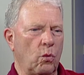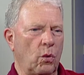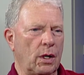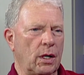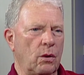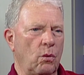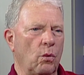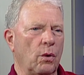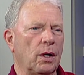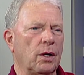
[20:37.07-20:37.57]
where do,
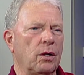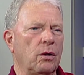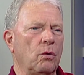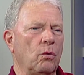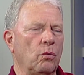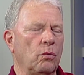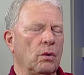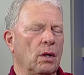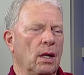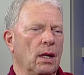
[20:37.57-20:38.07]
where do
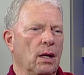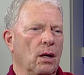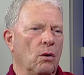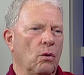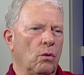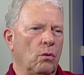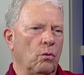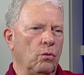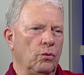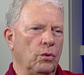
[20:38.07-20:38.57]
you
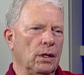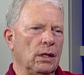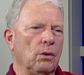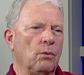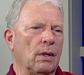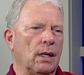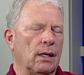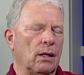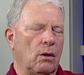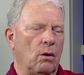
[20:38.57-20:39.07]
really
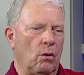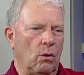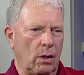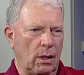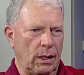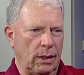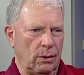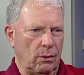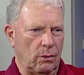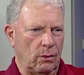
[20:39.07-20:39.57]
want to go?
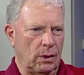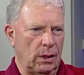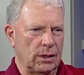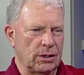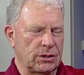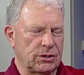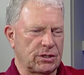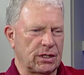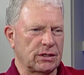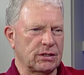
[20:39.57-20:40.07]
I know uh,
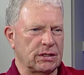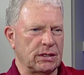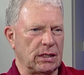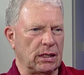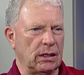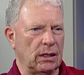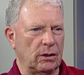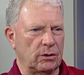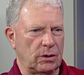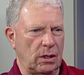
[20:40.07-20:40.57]
Sissy,
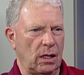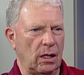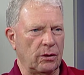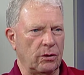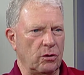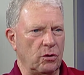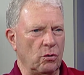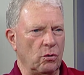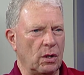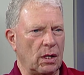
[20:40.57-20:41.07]
a
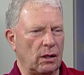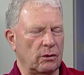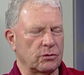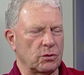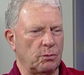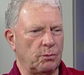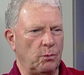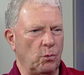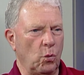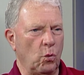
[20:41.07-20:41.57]
new
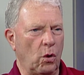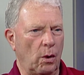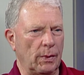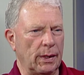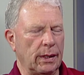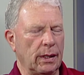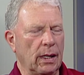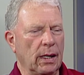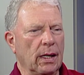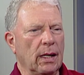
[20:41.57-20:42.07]
councilwoman,
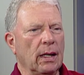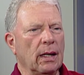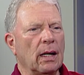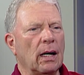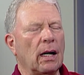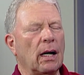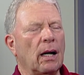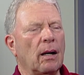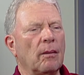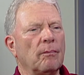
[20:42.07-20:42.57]
mm -hmm.
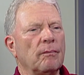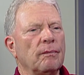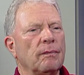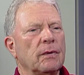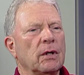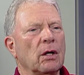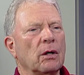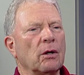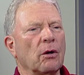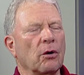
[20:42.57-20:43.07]
um,
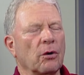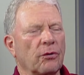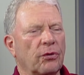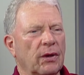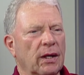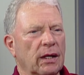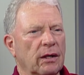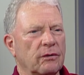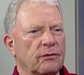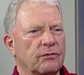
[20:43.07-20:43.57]
her
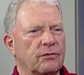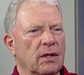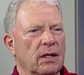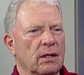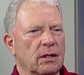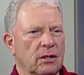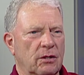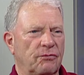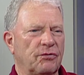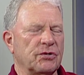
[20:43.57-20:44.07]
thing is
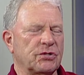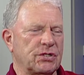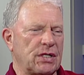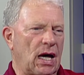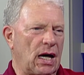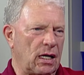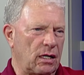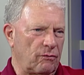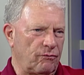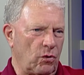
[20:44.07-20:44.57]
the
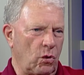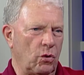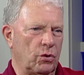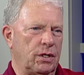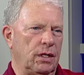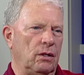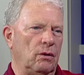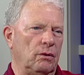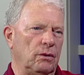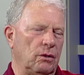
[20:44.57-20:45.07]
facade of
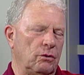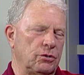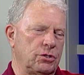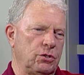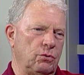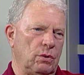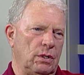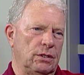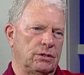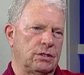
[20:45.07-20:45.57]
Oakdale. You know, she
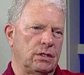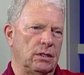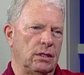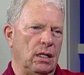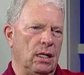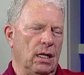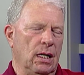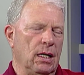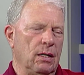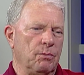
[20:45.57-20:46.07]
wants to
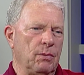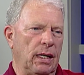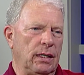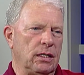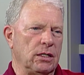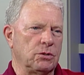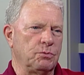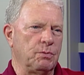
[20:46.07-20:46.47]
make these